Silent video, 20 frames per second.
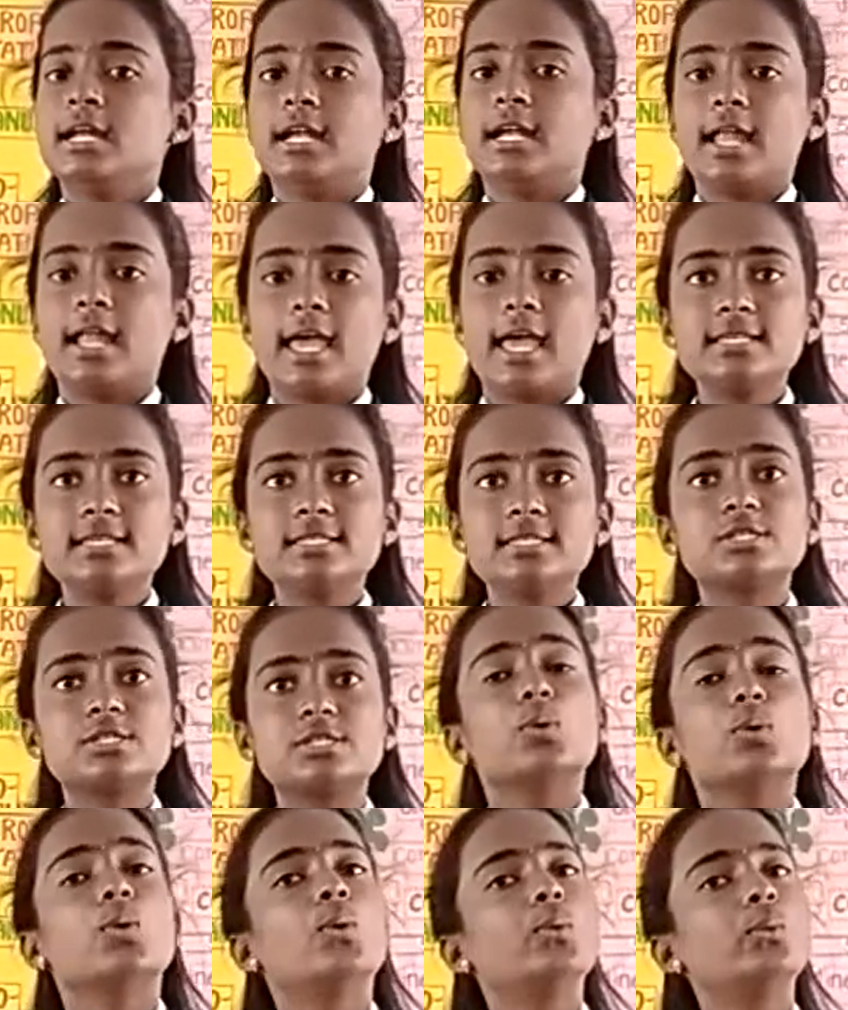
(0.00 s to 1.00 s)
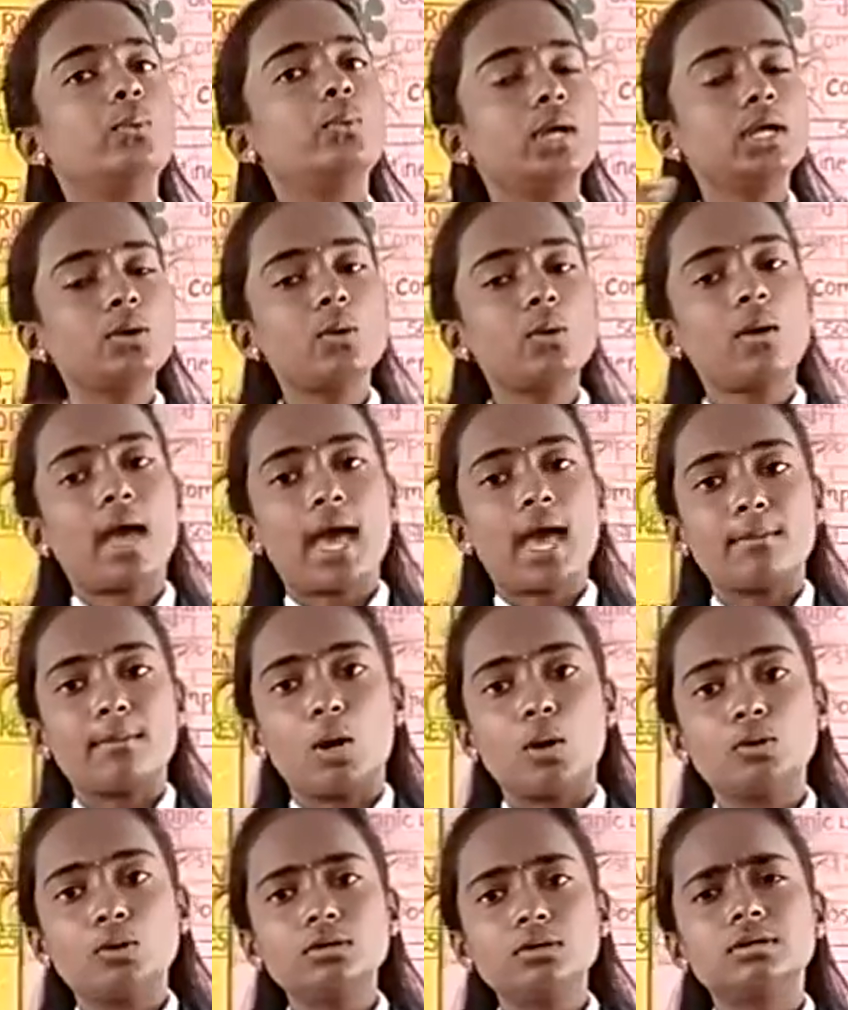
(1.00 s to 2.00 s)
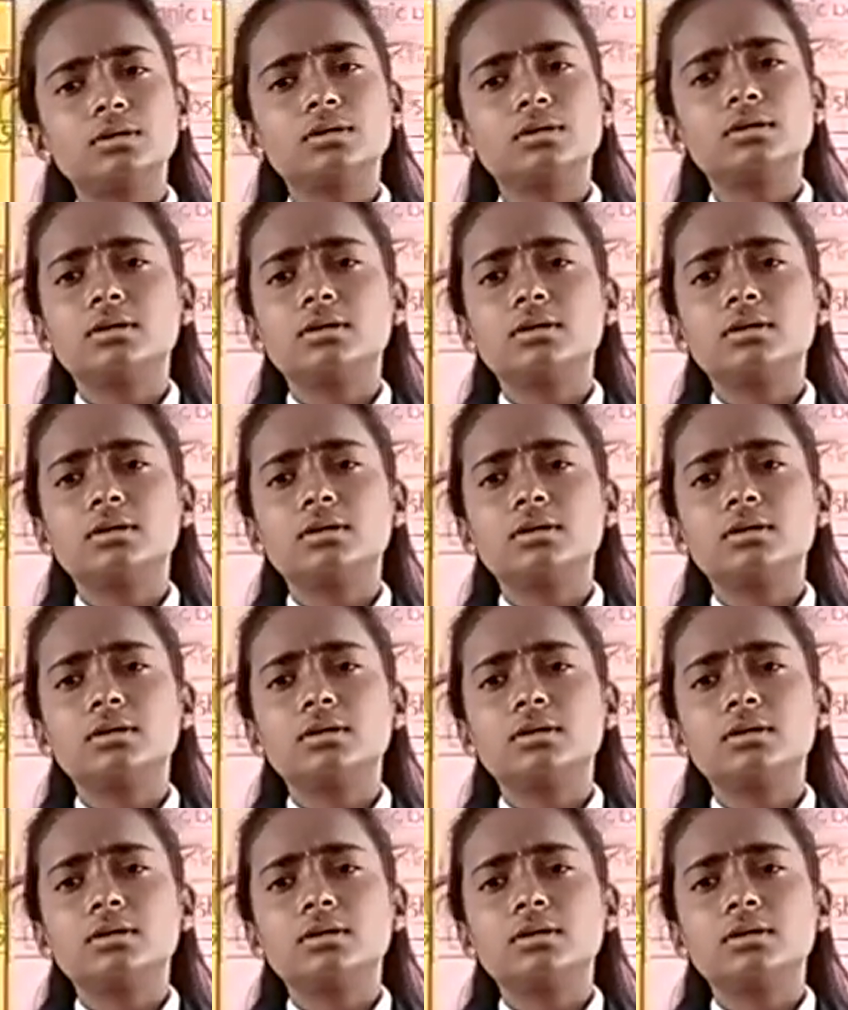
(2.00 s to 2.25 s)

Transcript: Next, we know about